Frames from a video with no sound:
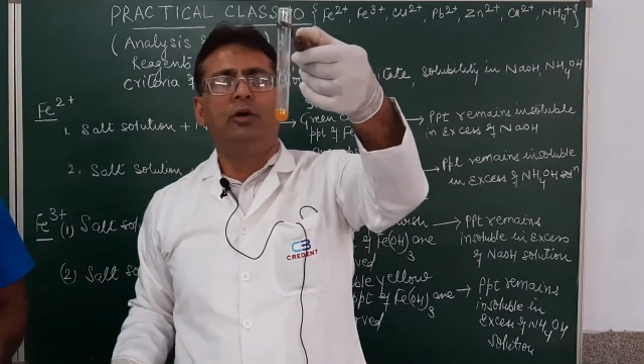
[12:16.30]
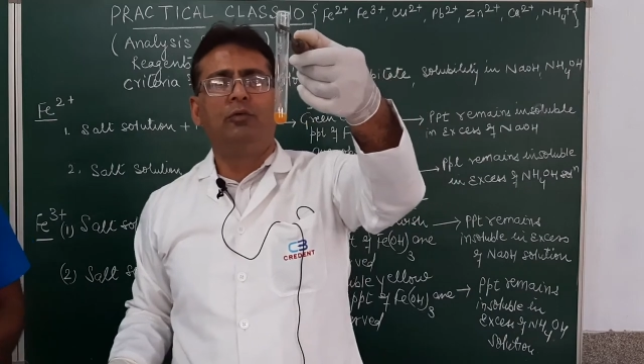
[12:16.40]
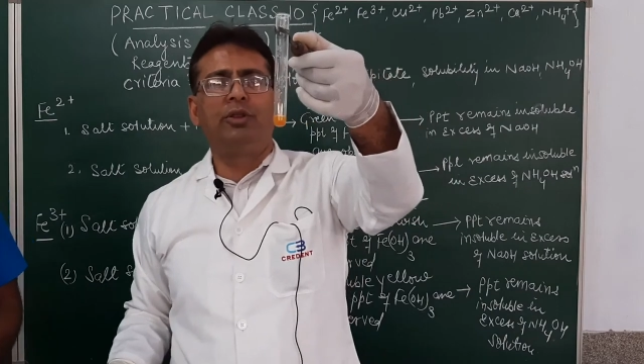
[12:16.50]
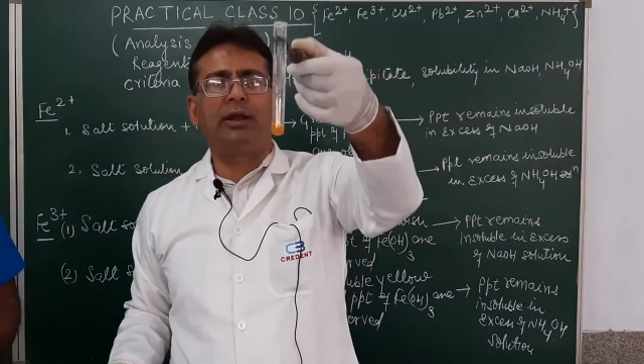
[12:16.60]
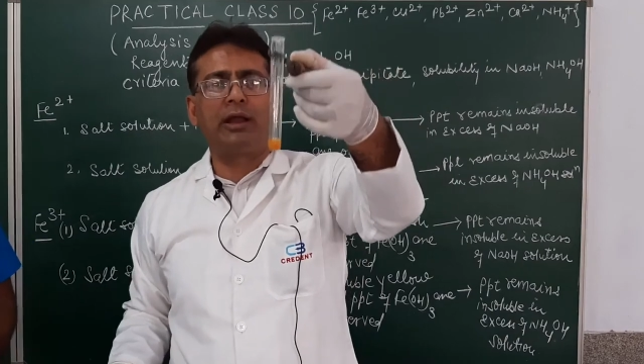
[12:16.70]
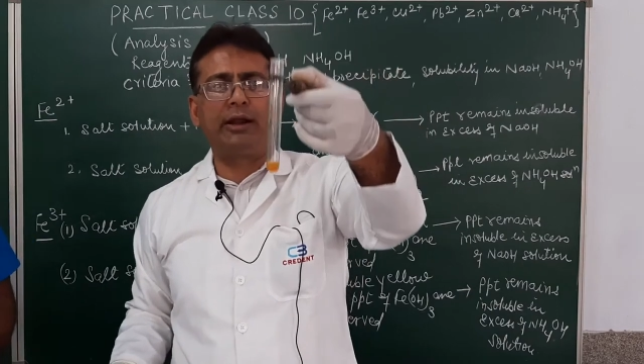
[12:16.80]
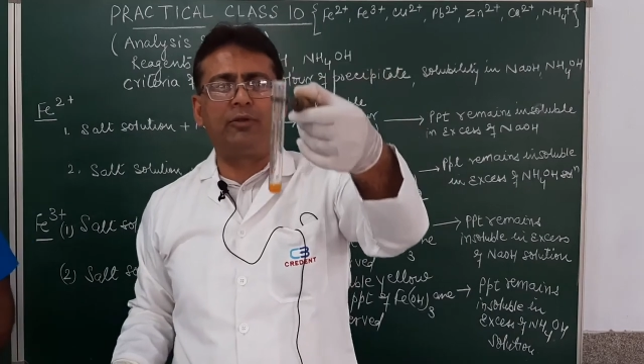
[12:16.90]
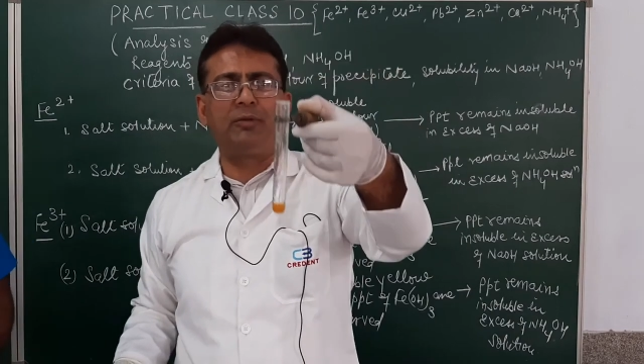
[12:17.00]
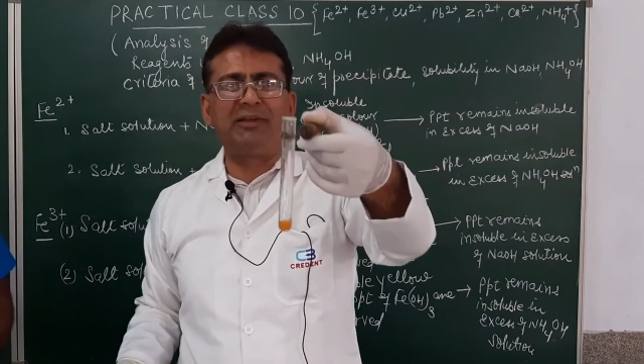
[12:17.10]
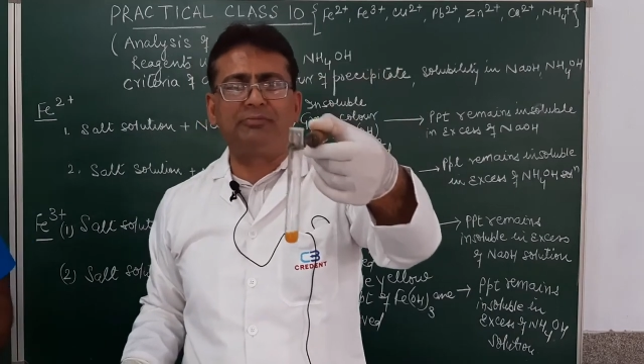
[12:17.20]
What is the color
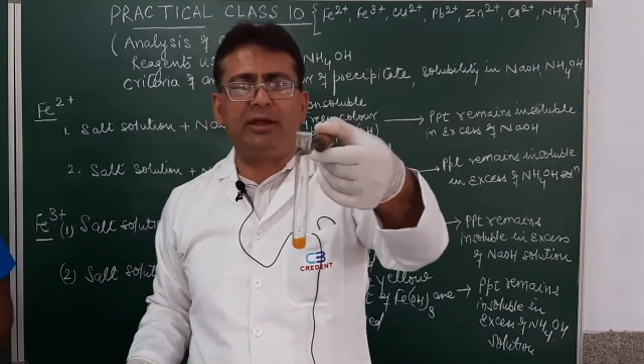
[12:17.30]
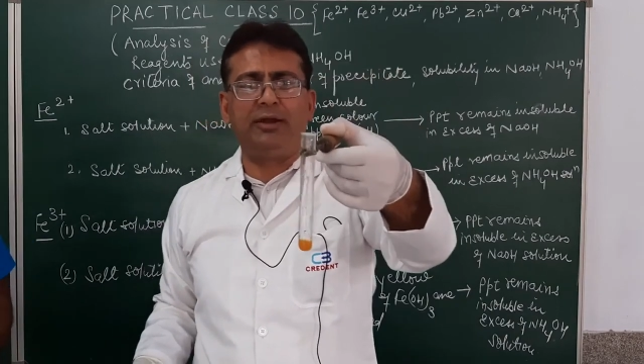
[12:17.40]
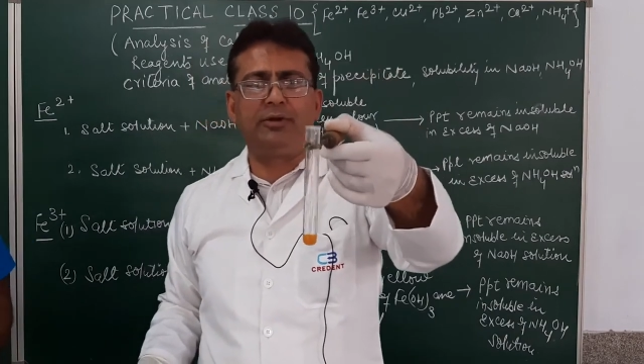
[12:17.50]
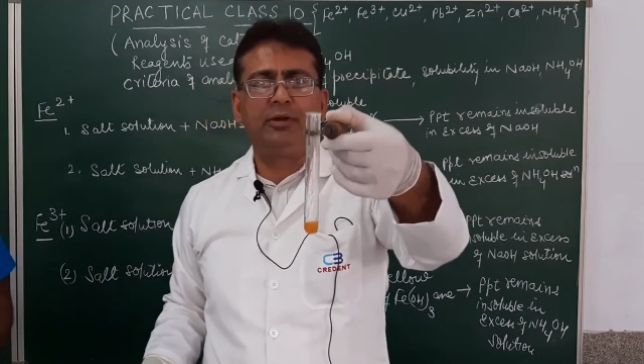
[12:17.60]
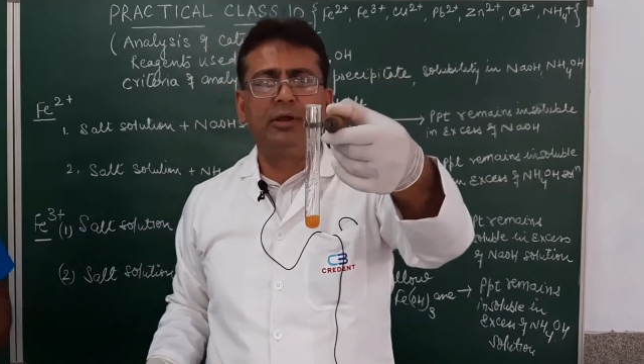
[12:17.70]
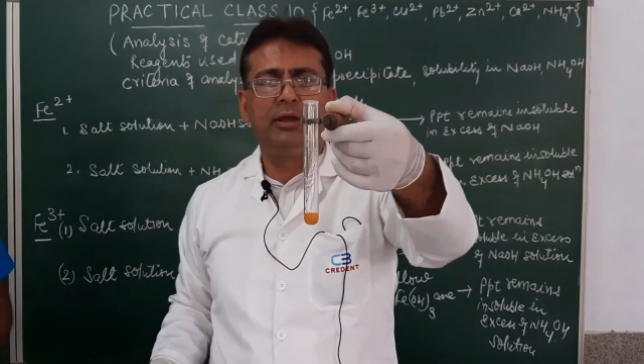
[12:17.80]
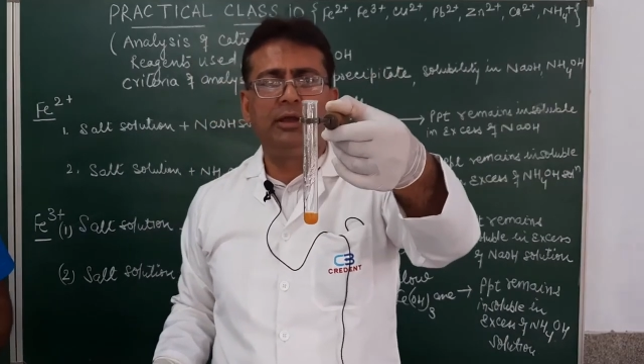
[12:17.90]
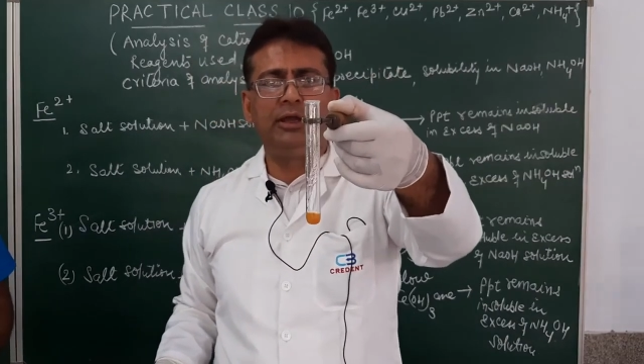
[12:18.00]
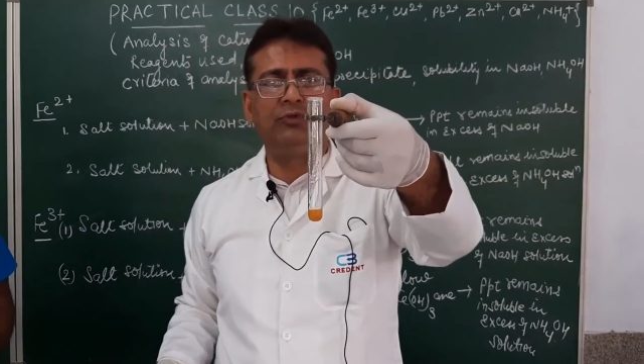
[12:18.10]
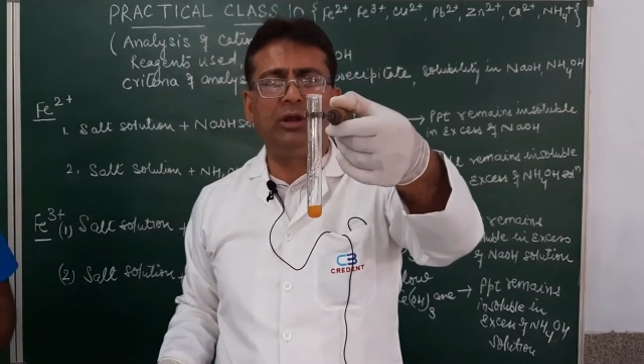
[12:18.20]
of the precipitate?
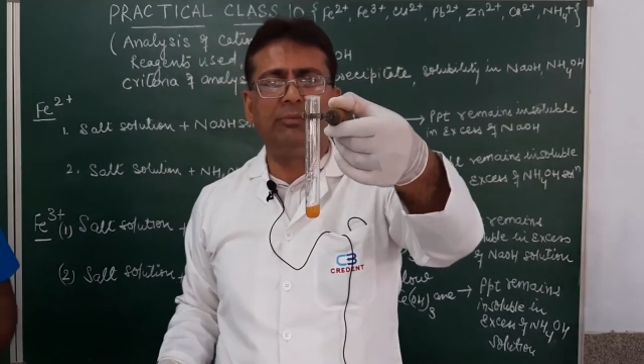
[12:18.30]
It will